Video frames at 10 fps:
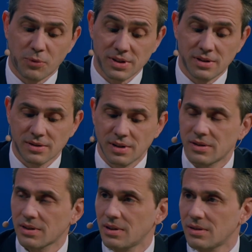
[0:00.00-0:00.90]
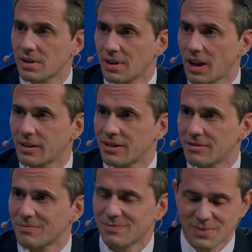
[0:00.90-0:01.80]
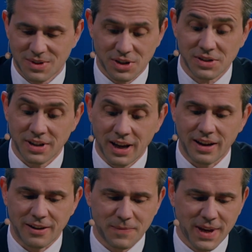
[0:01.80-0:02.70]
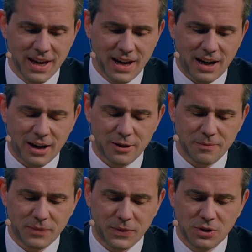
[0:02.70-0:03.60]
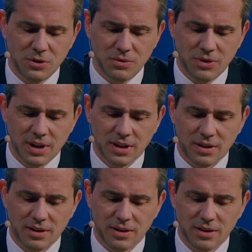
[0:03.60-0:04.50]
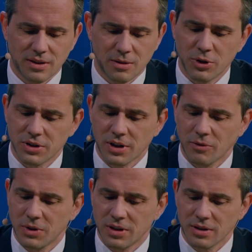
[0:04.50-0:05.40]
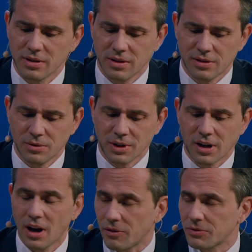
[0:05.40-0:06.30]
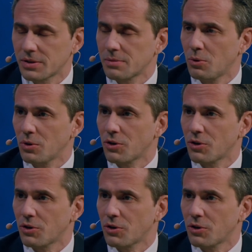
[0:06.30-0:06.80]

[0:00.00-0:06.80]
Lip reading: President Zelensky is in London just today. Do you think the British government is doing enough to support